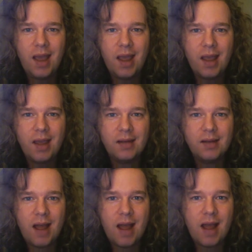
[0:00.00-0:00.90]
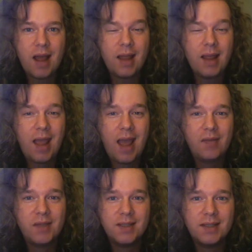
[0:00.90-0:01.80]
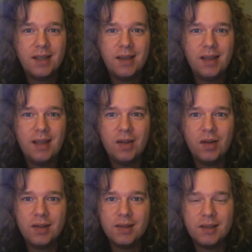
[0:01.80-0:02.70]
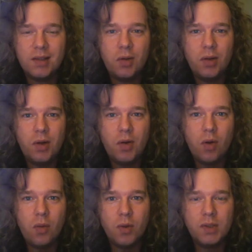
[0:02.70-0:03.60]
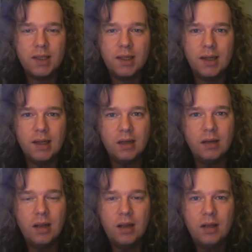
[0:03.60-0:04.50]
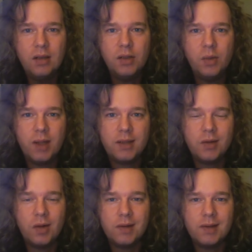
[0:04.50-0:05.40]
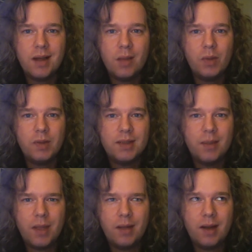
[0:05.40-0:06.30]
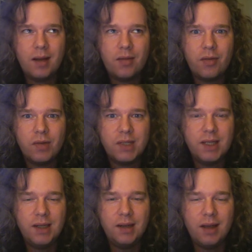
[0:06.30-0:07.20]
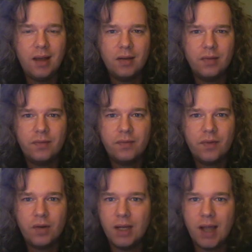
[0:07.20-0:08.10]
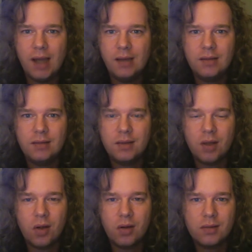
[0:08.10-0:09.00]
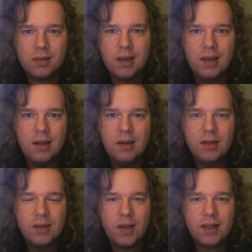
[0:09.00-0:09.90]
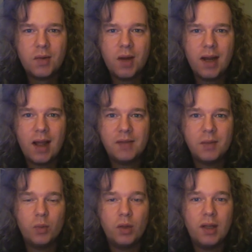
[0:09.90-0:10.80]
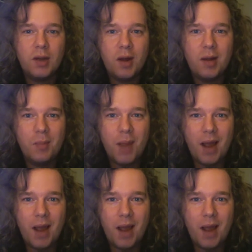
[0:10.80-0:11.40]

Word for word: And I have to sing either as a solo or mostly in duets or ensembles, something like thirteen out of thirty-eight songs. So that's great. I have some really great